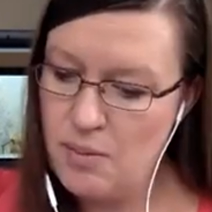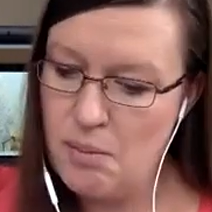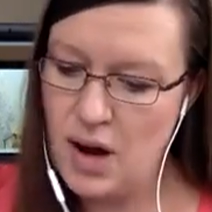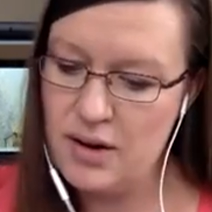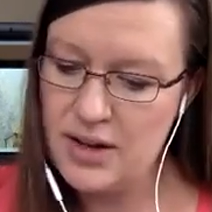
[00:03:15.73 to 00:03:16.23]

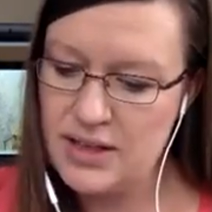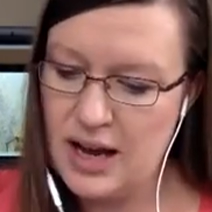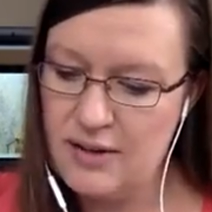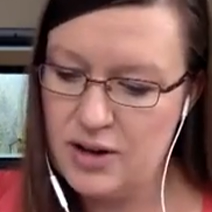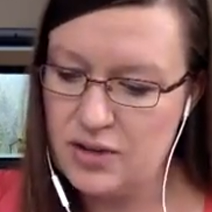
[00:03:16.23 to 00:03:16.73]
moderate to
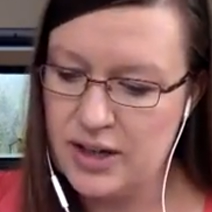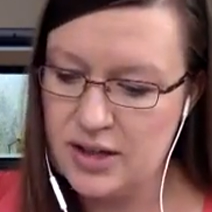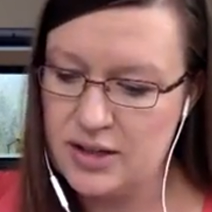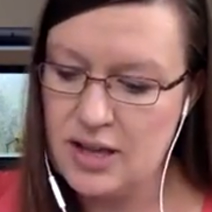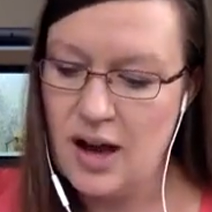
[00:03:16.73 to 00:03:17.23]
heavy
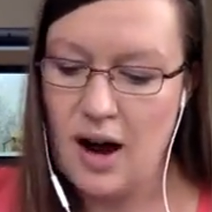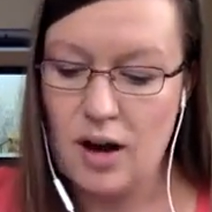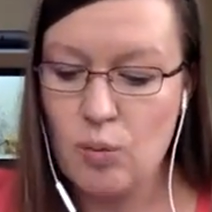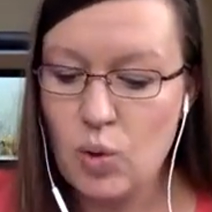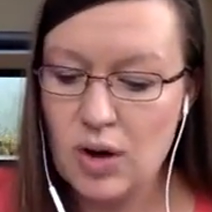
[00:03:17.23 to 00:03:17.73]
drinkers are
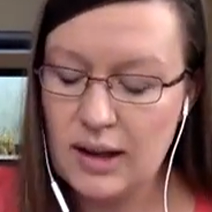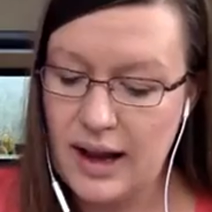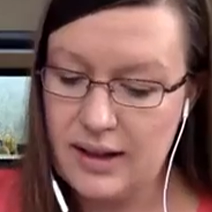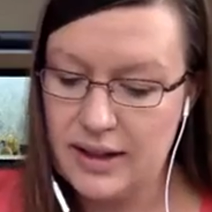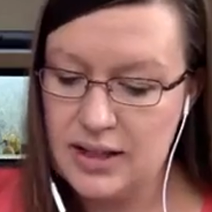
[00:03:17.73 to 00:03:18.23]
more
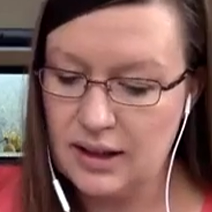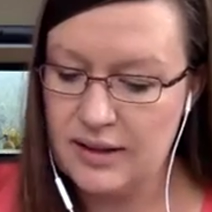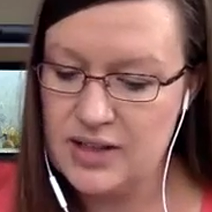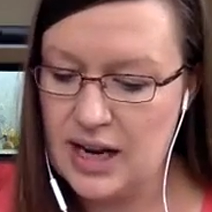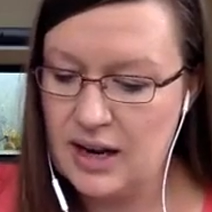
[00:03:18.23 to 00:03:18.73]
likely to
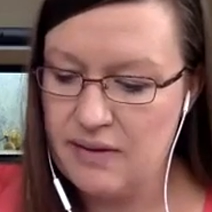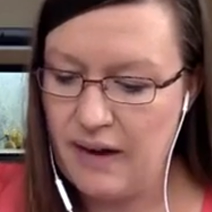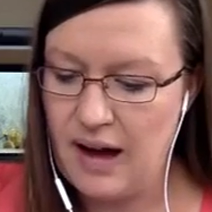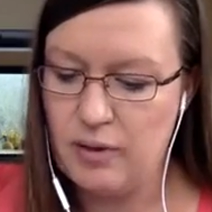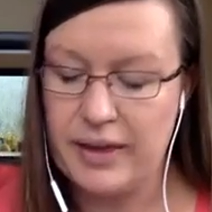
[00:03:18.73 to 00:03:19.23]
live to
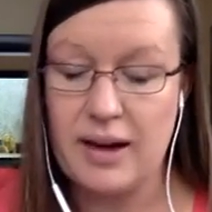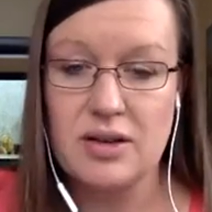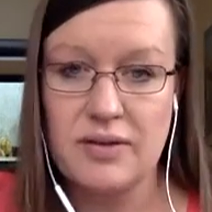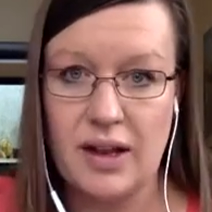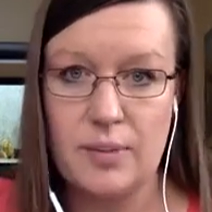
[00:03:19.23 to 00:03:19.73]
85 without
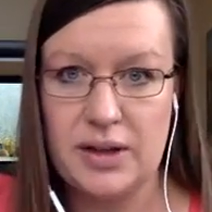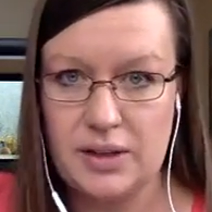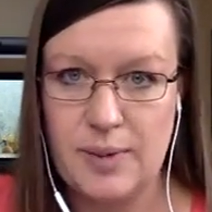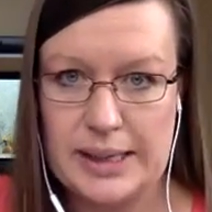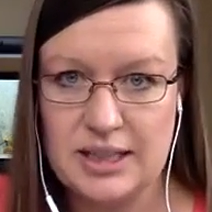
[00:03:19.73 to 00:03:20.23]
developing
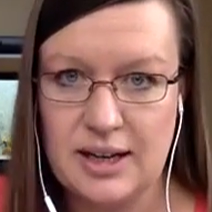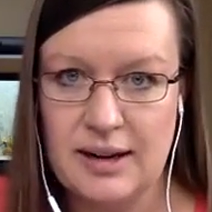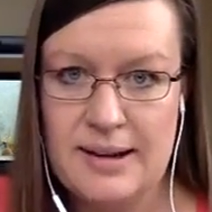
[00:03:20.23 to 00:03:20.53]
dementia.